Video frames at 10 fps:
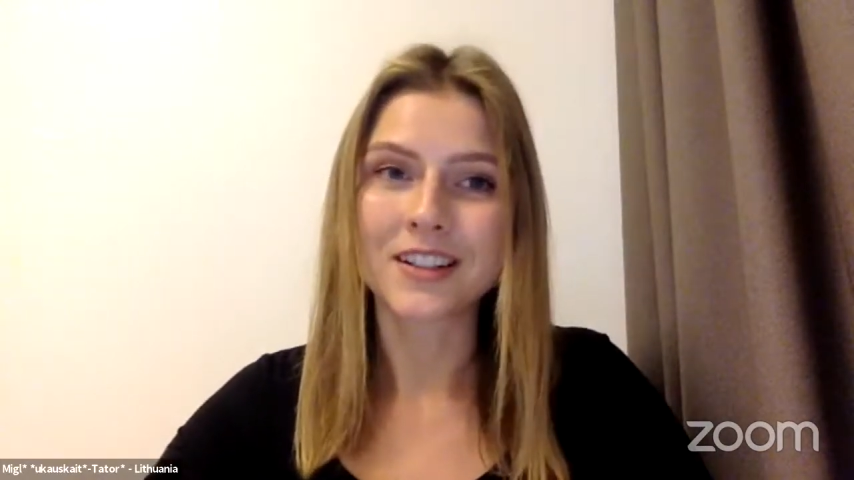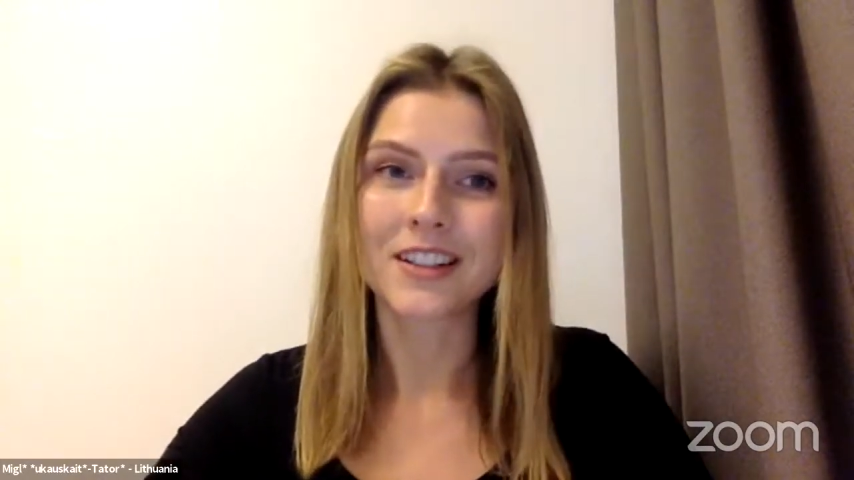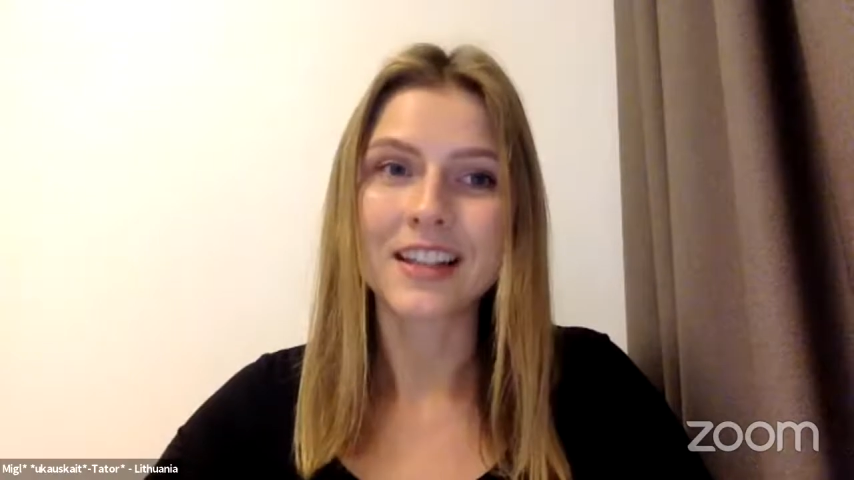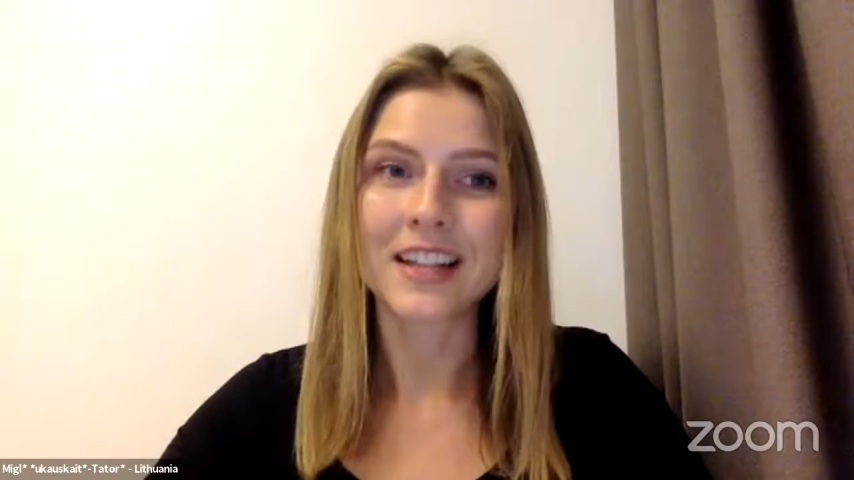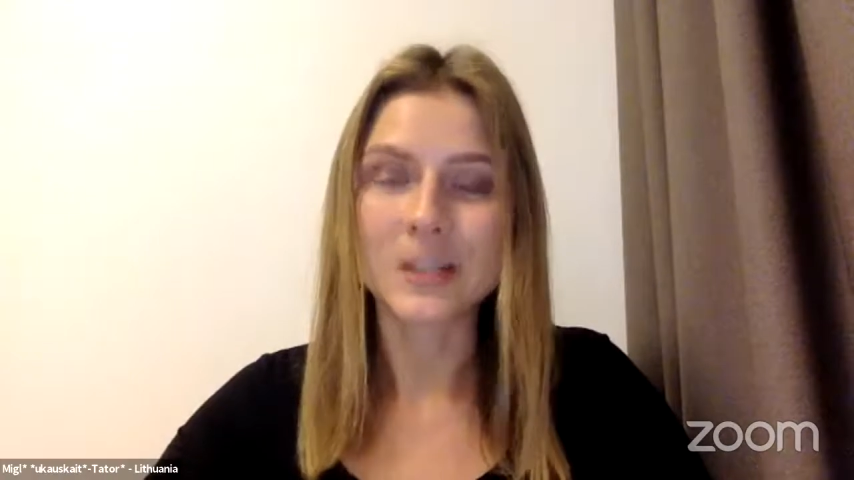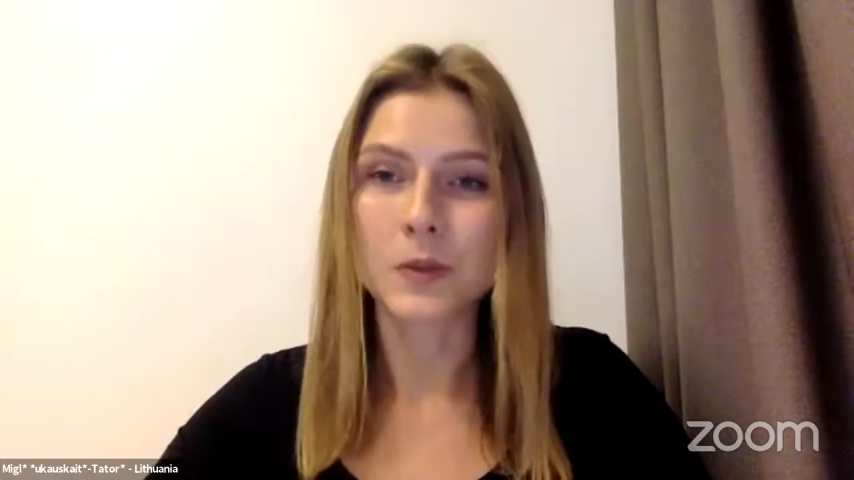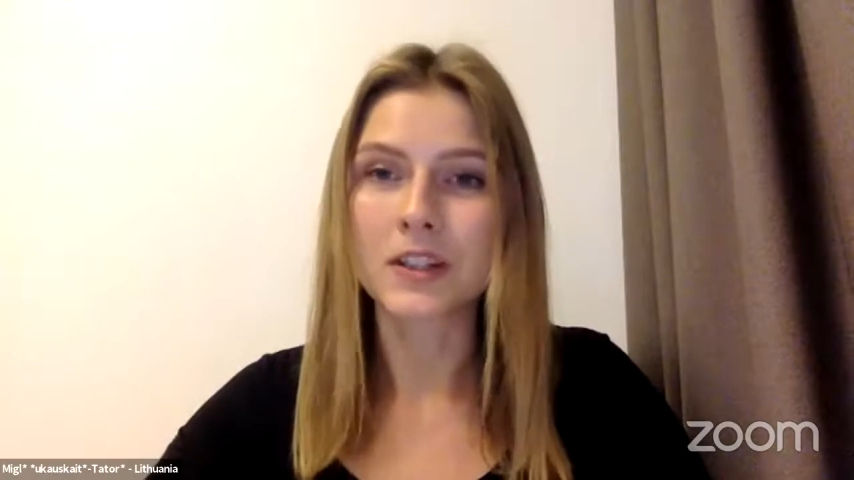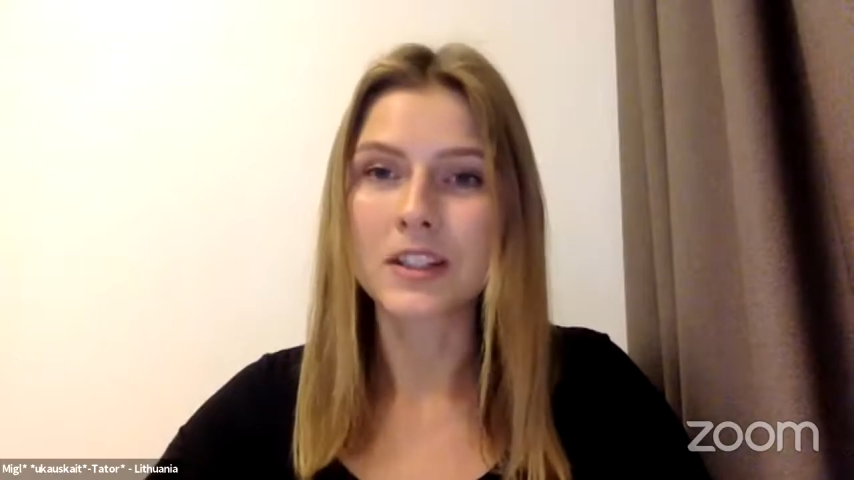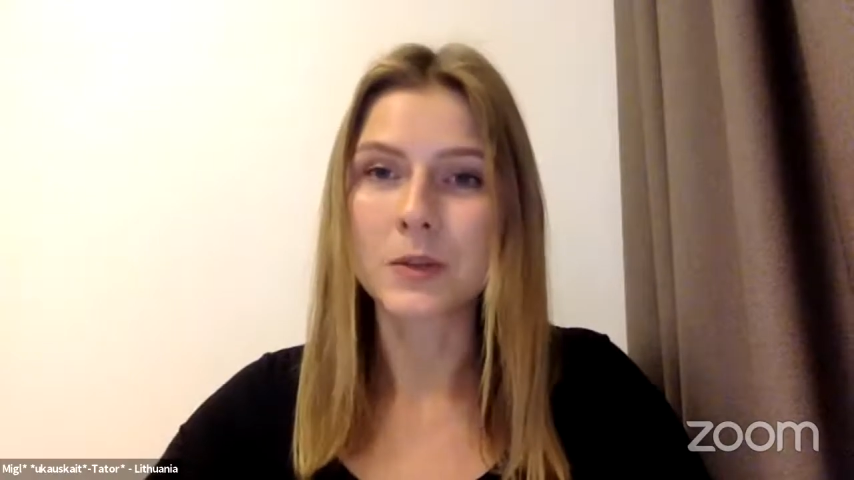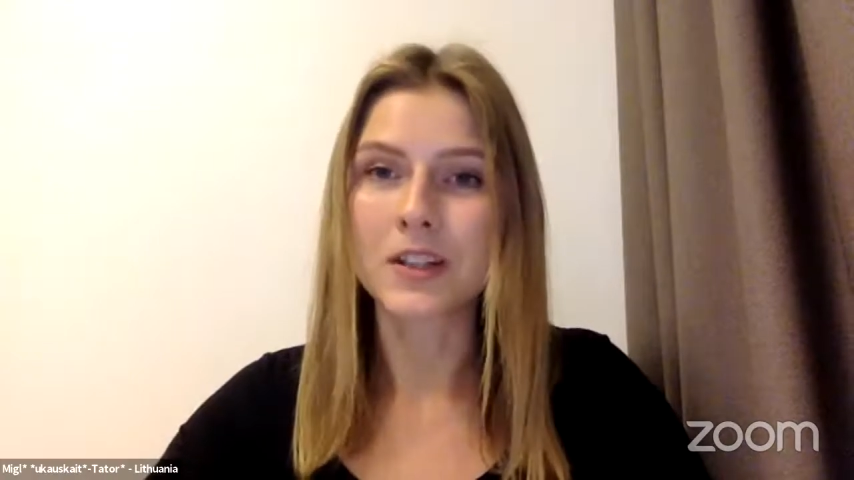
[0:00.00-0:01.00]
class
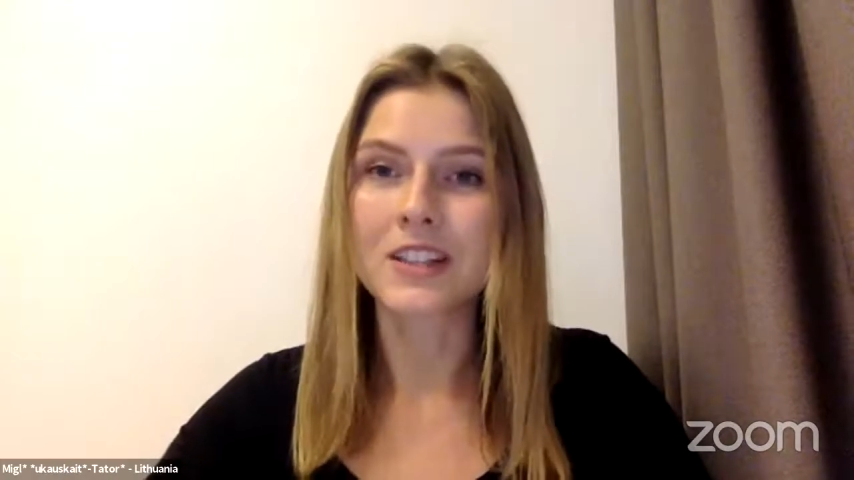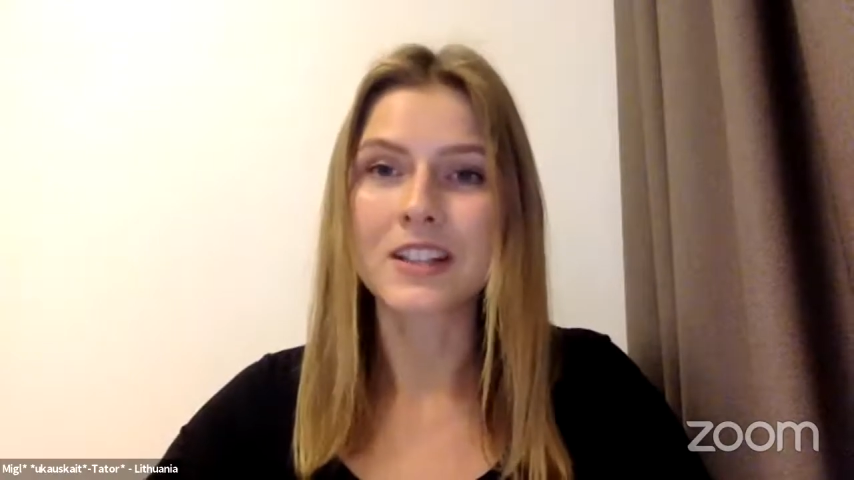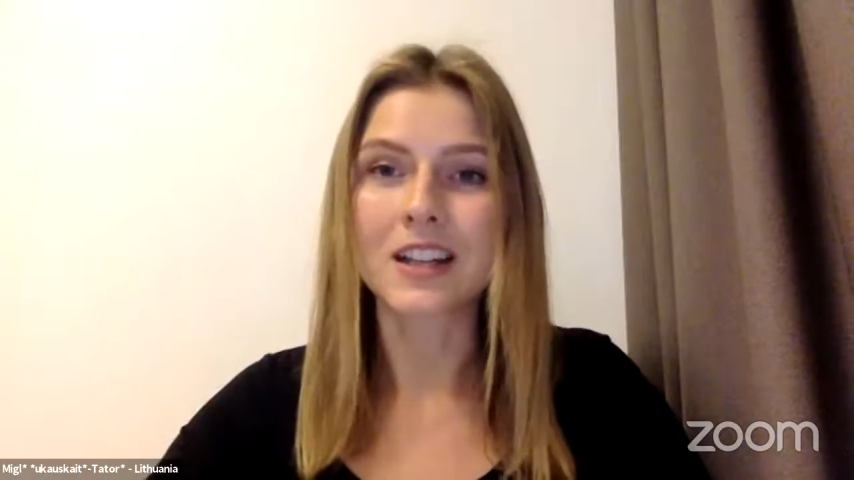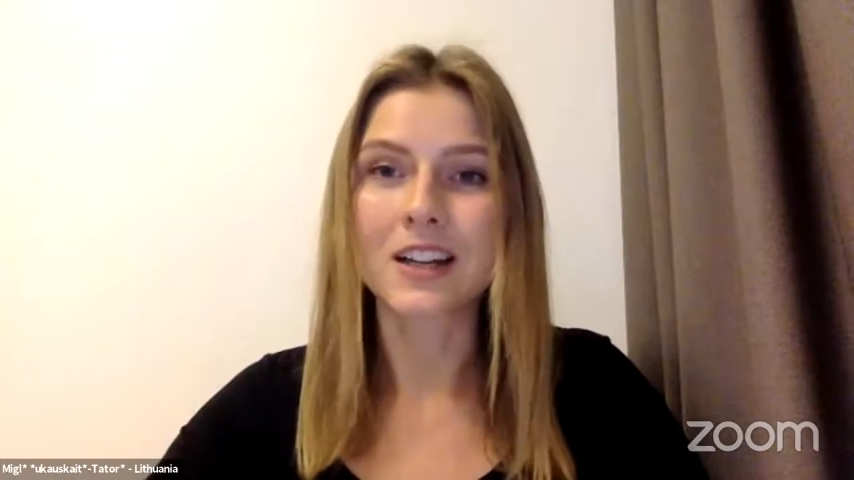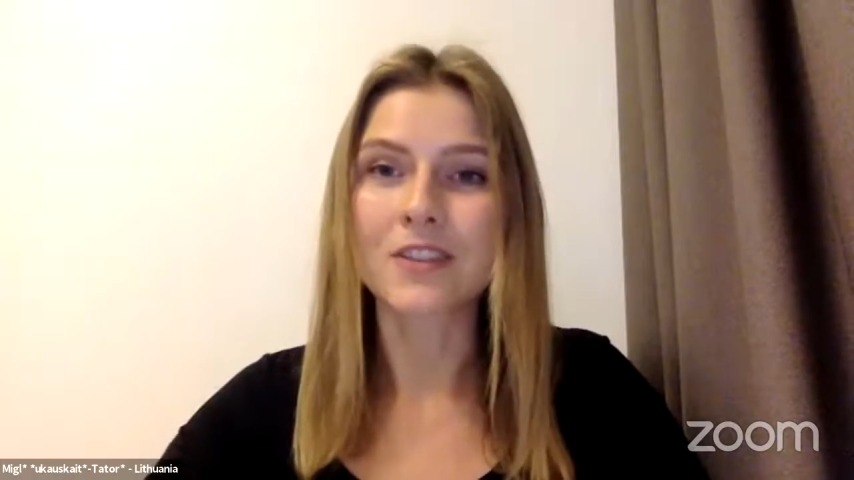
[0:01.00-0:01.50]
twenty twenty.